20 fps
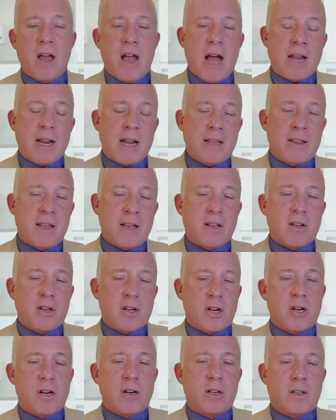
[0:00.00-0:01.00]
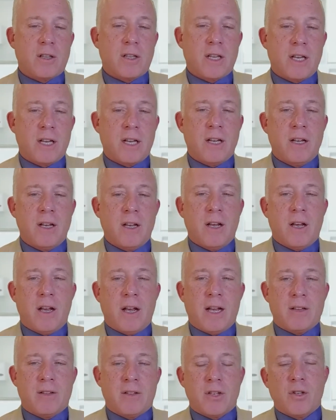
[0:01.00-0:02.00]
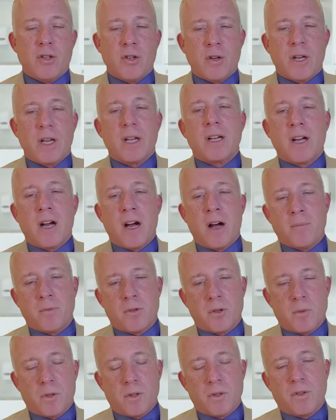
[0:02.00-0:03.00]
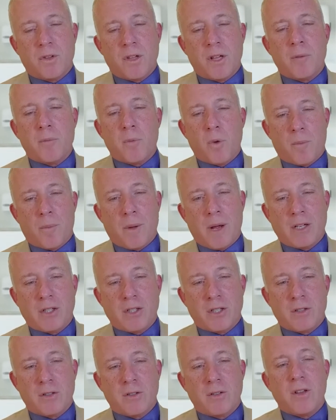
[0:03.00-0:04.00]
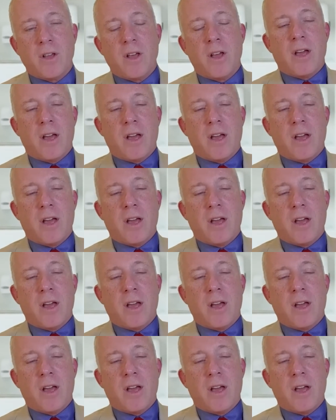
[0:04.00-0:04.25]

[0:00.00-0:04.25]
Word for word: And I think currently, until you get comfortable seeing more patients,